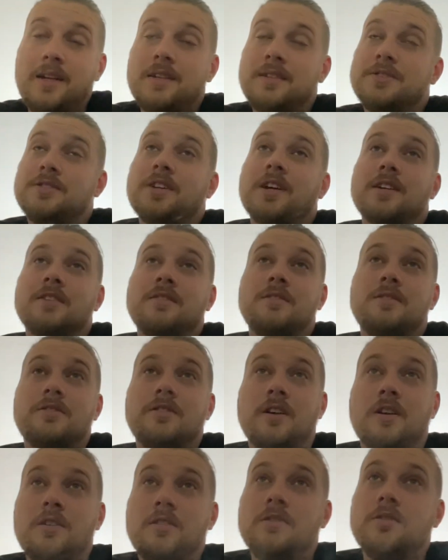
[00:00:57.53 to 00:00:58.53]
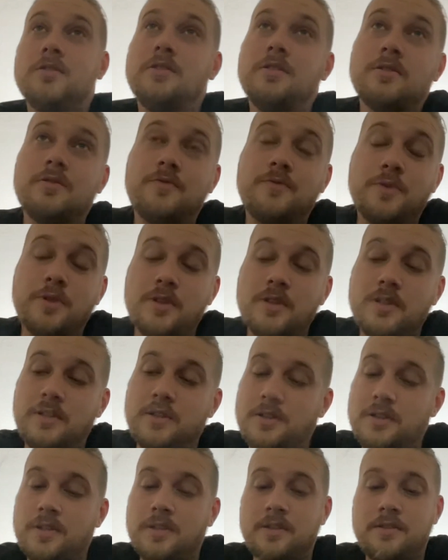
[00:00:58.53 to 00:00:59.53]
Jackson Dart looked really
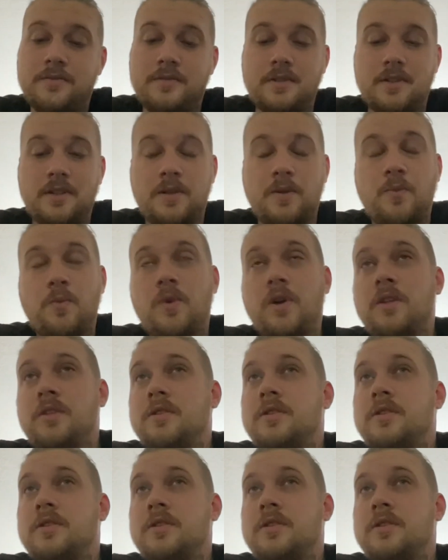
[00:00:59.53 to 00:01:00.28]
good. And whether